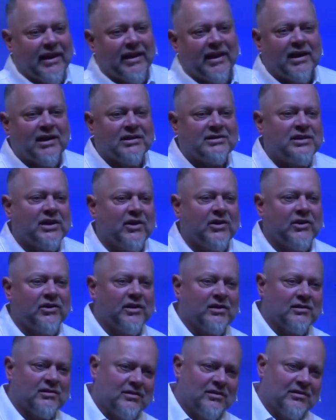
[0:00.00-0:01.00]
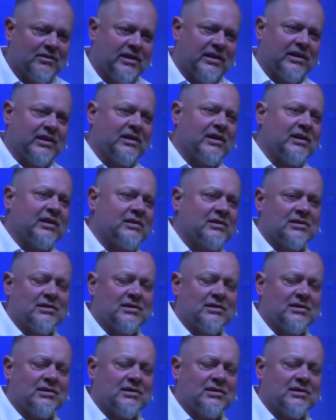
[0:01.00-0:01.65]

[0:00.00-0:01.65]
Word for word: got to tell you that, uh,